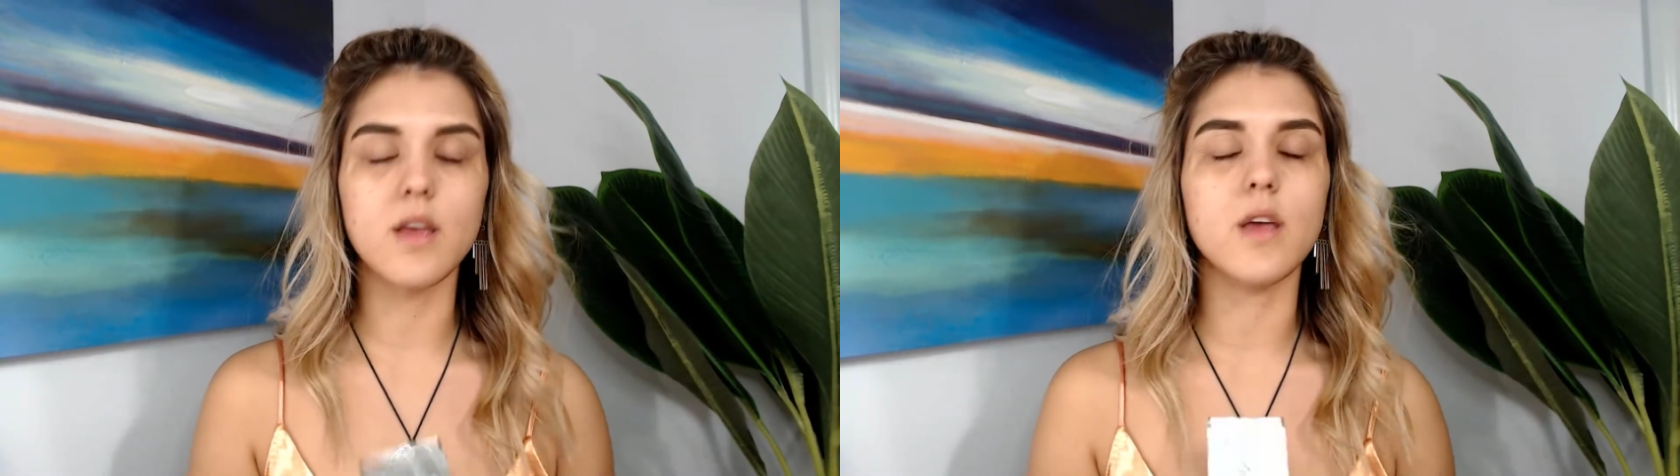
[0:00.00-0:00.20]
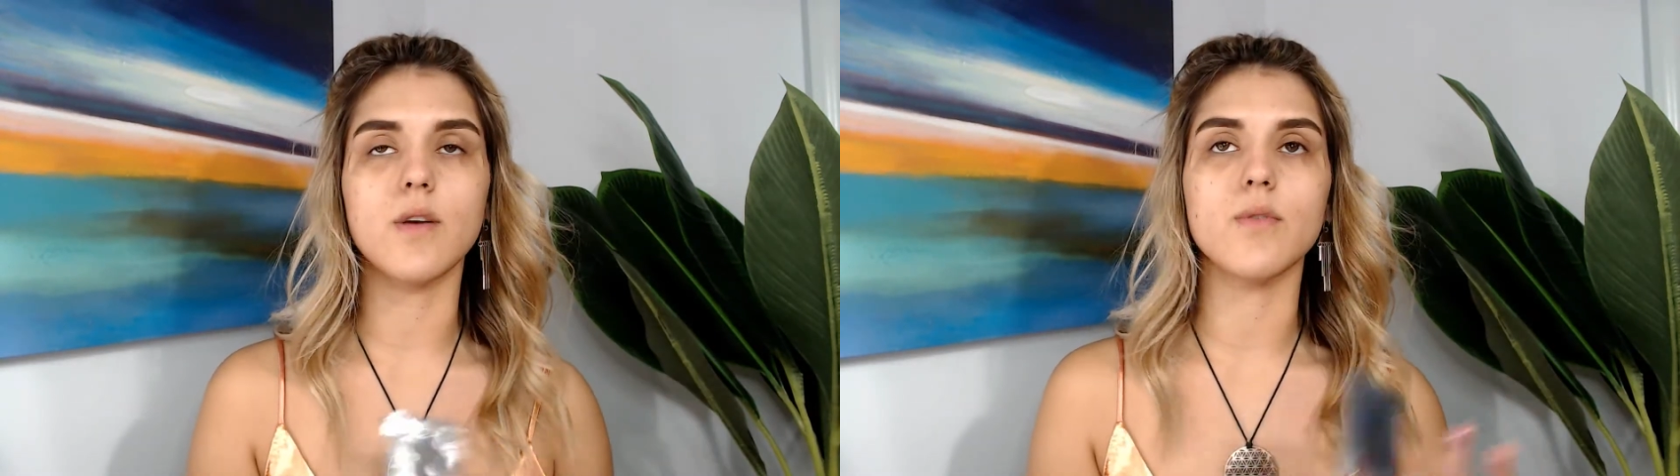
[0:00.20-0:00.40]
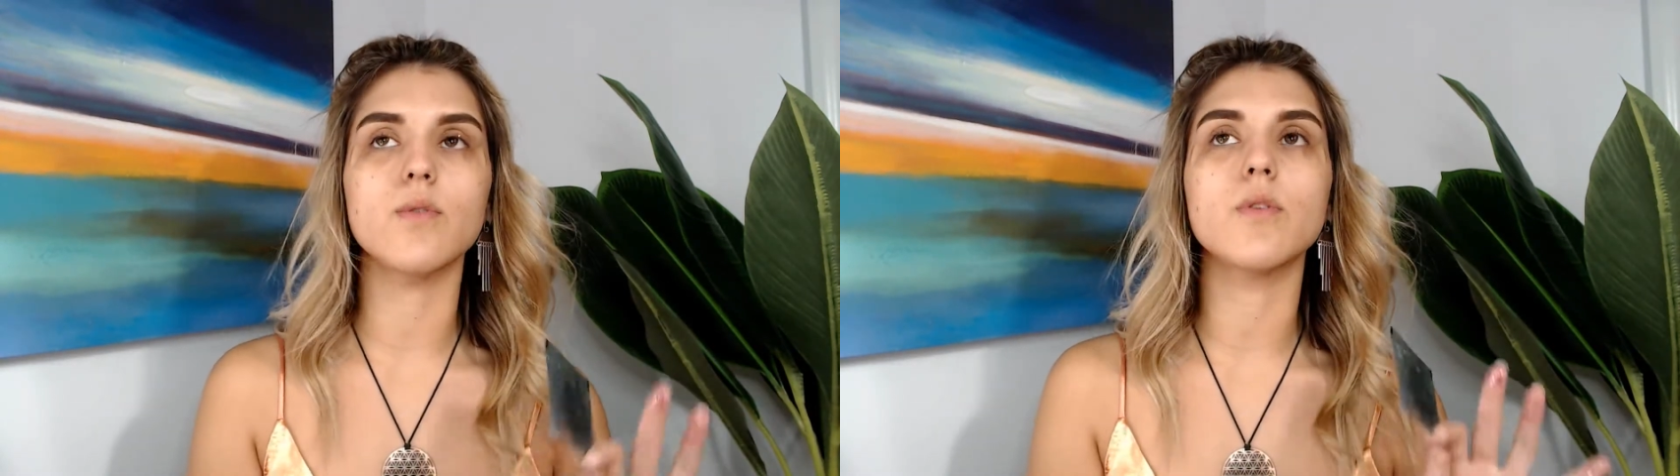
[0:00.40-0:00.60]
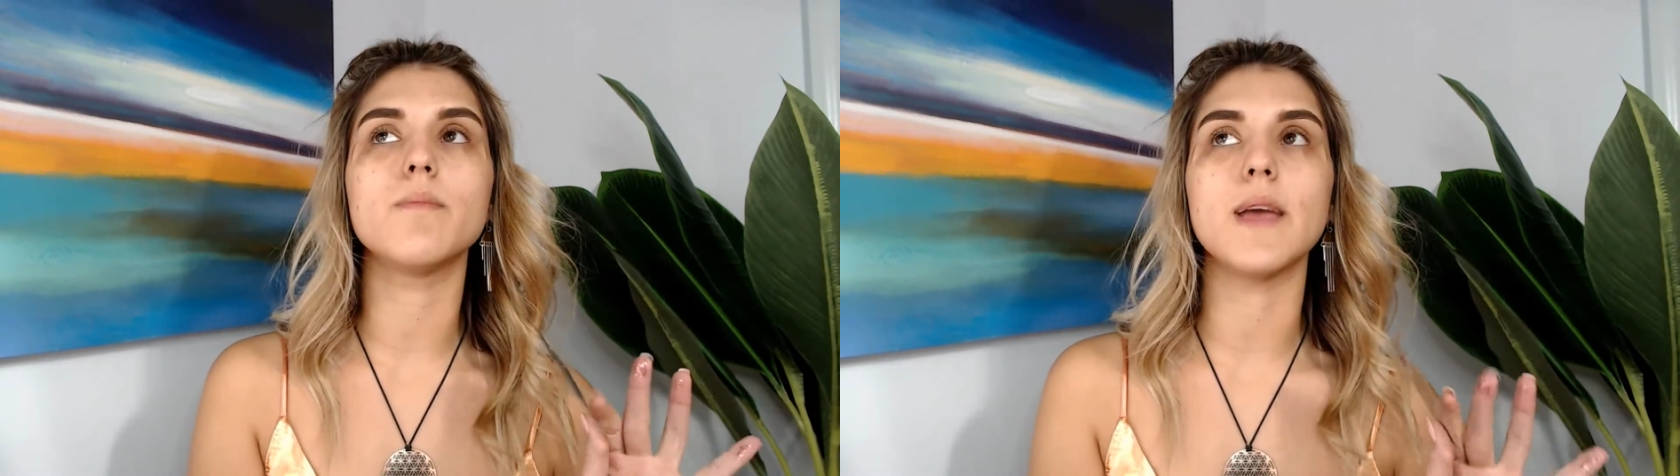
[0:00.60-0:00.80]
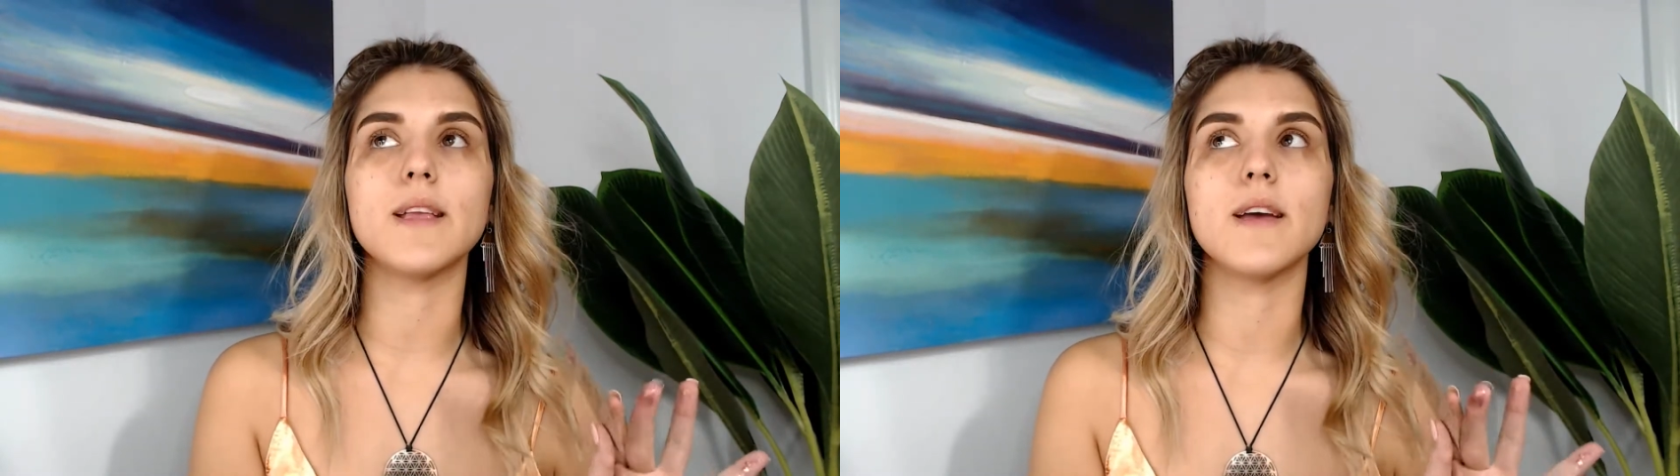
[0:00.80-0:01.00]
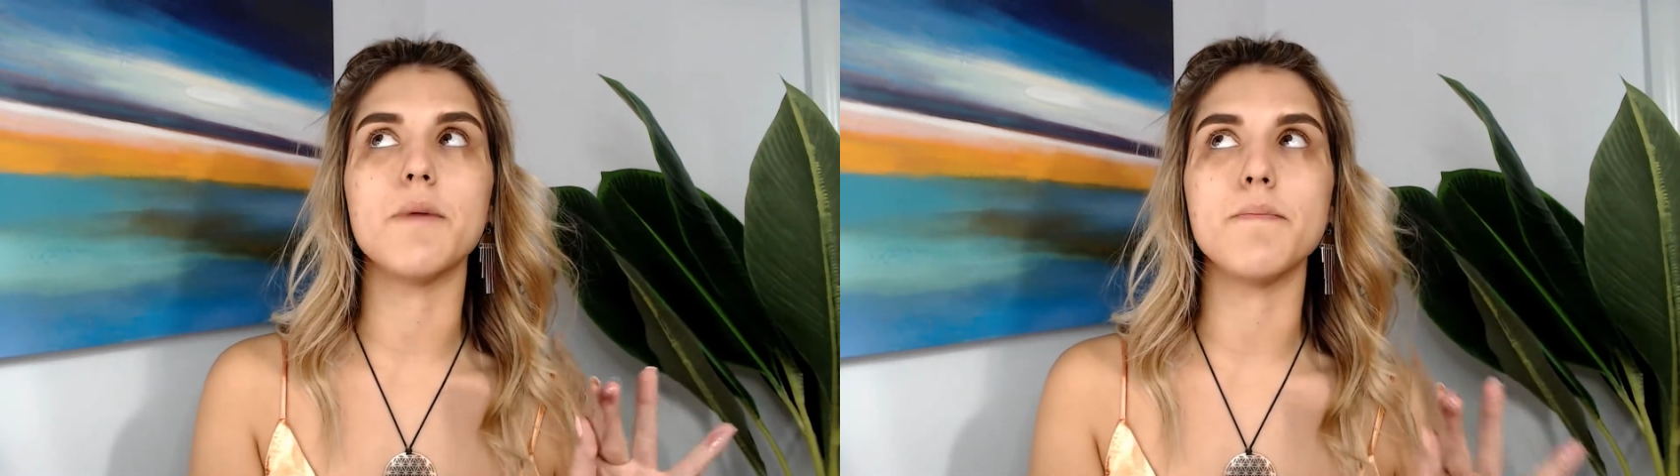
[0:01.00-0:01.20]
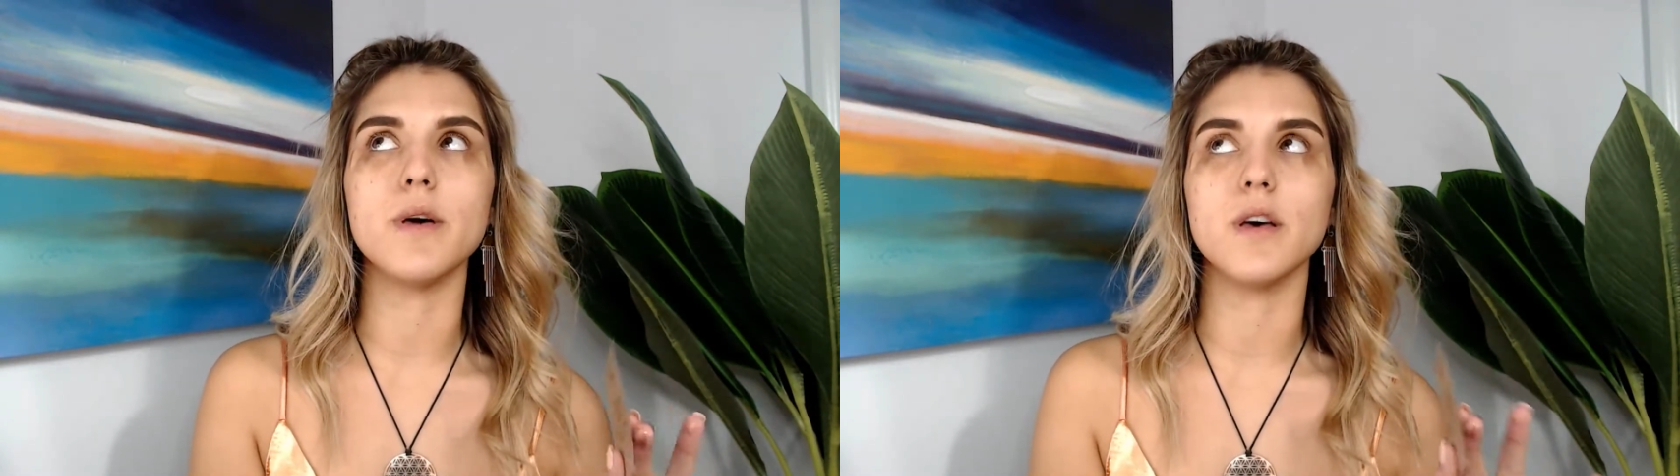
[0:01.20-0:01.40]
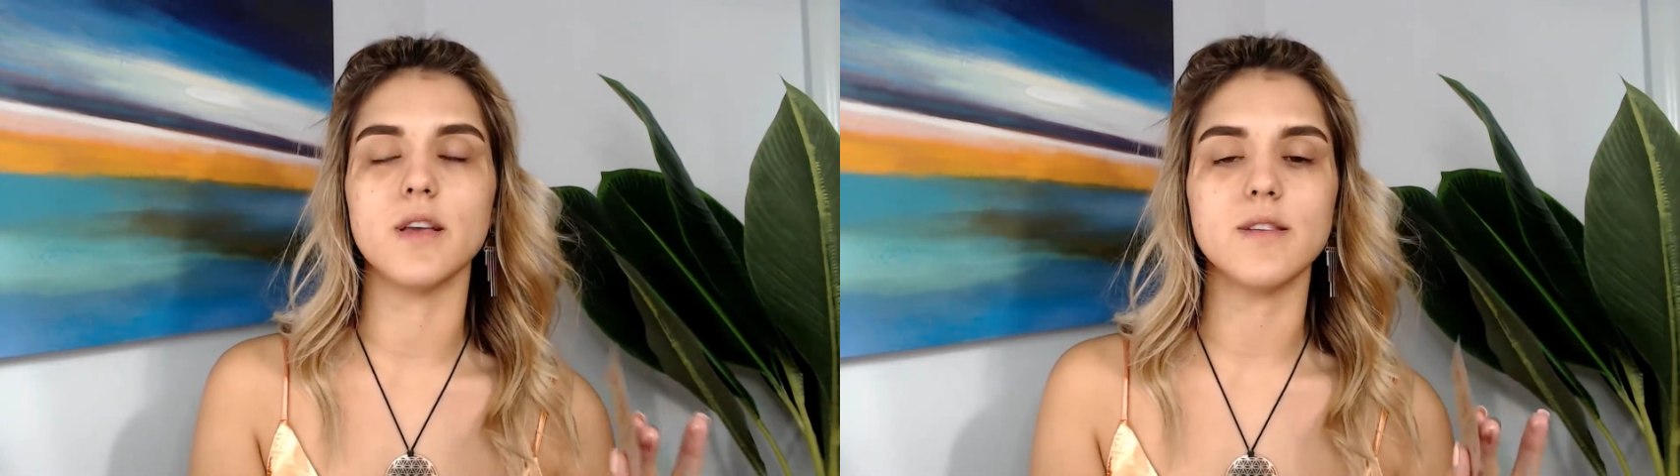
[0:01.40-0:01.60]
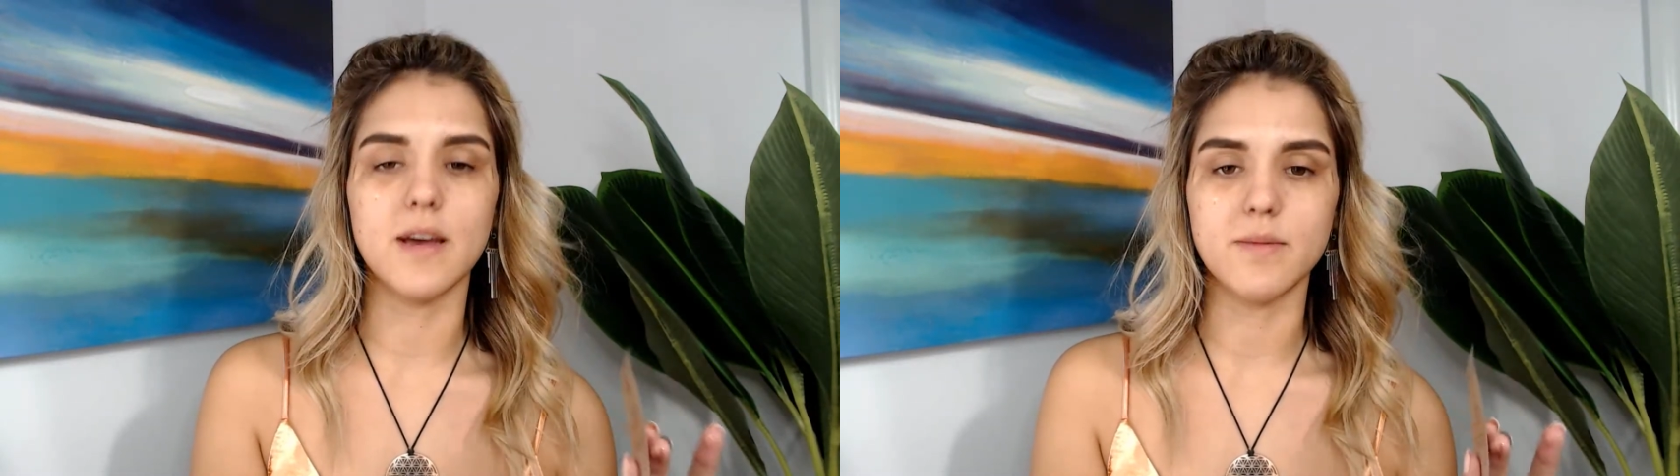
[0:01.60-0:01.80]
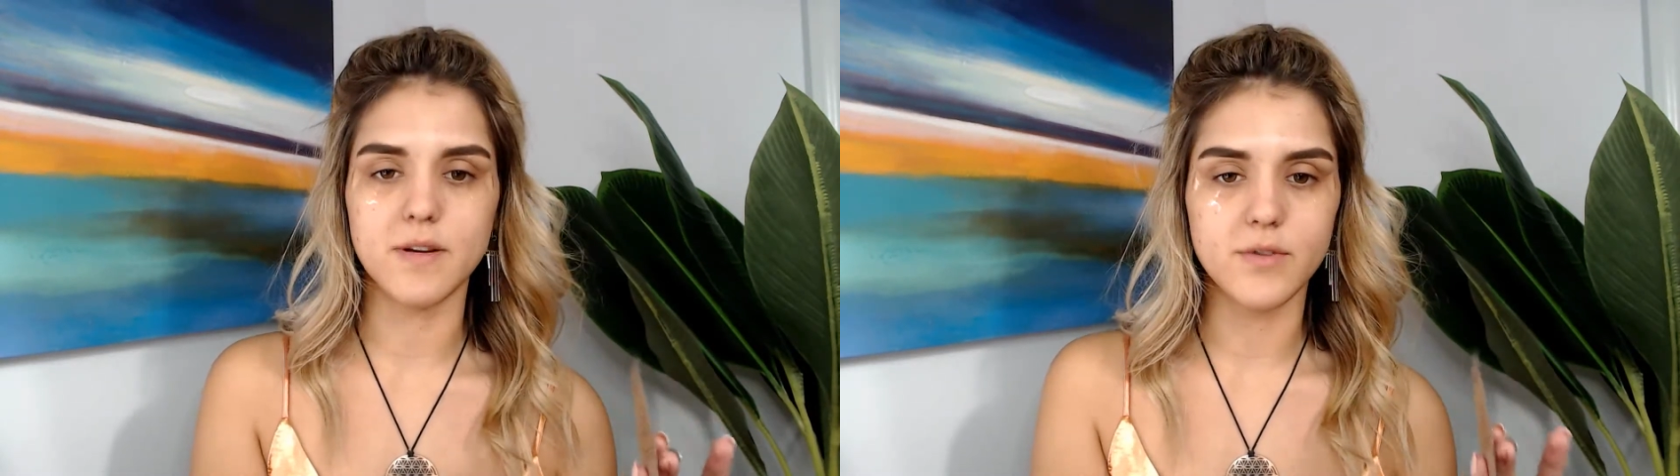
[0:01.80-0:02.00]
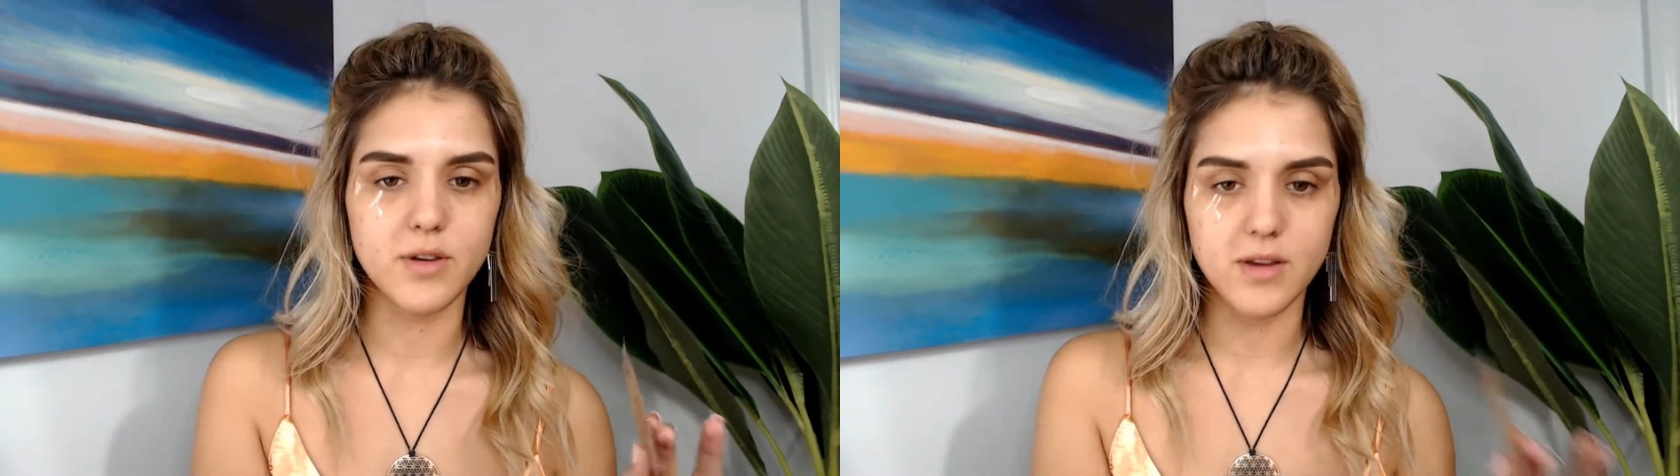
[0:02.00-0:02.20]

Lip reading: it made it a million times different.